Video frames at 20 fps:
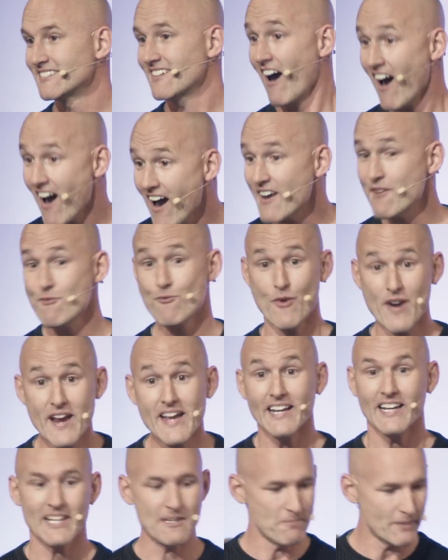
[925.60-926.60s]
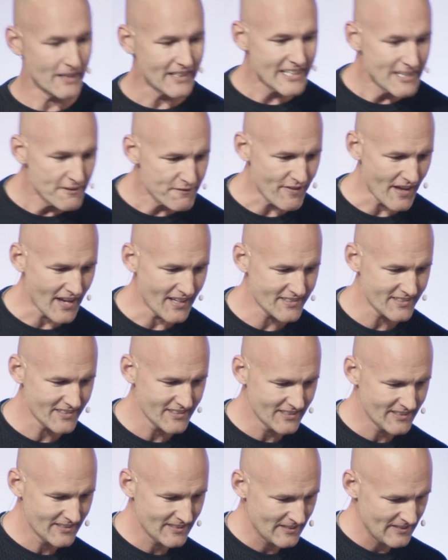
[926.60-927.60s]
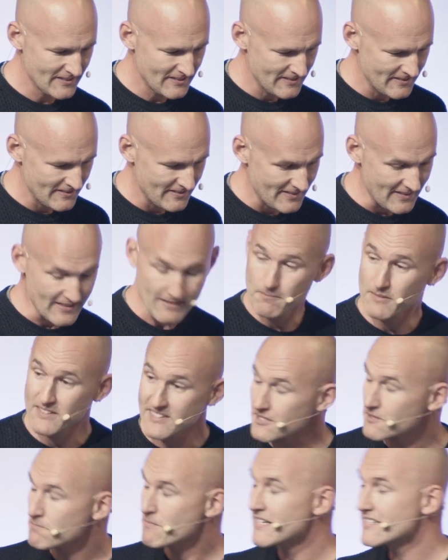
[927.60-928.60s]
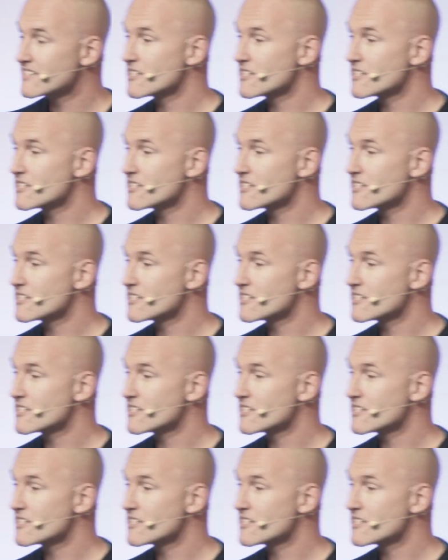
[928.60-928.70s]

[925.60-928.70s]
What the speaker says: I really believe that. It doesn't mean